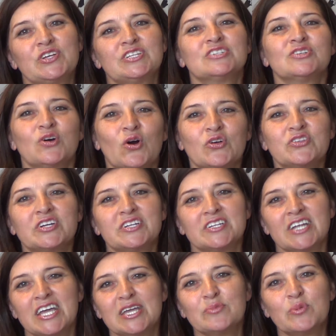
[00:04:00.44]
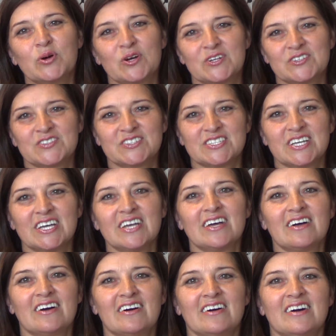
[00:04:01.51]
with other neighbors
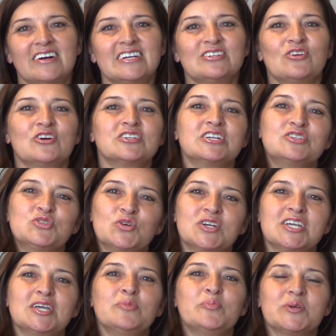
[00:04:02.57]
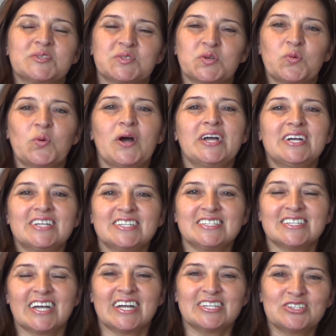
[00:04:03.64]
in order to keep us
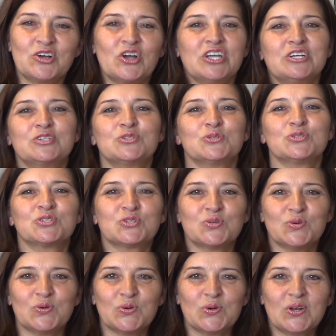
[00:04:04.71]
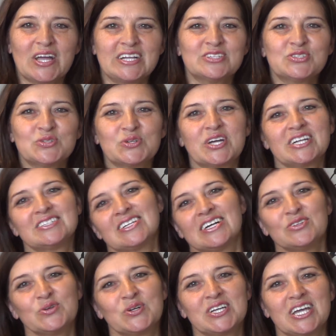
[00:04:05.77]
quiet and going to school and to get
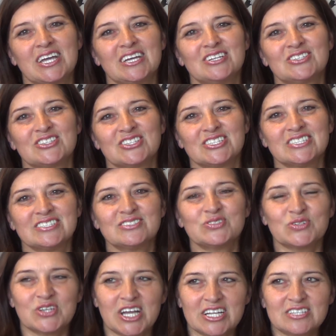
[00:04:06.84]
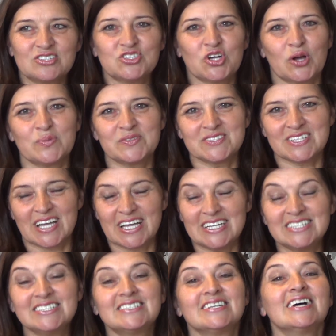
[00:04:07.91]
education, to get jobs
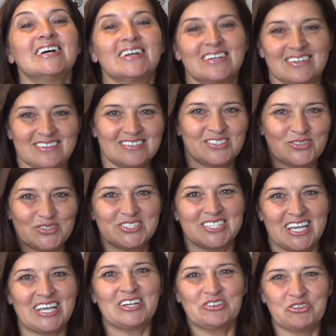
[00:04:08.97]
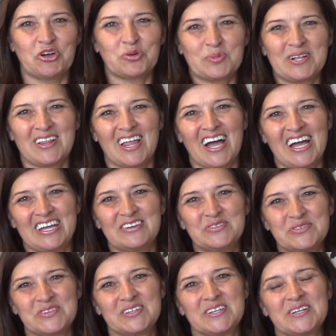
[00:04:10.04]
and to say normal
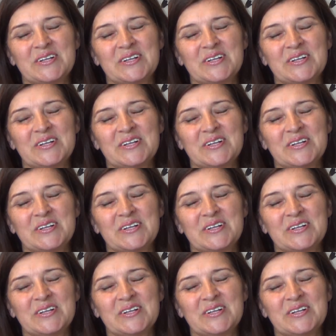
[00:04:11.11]
life.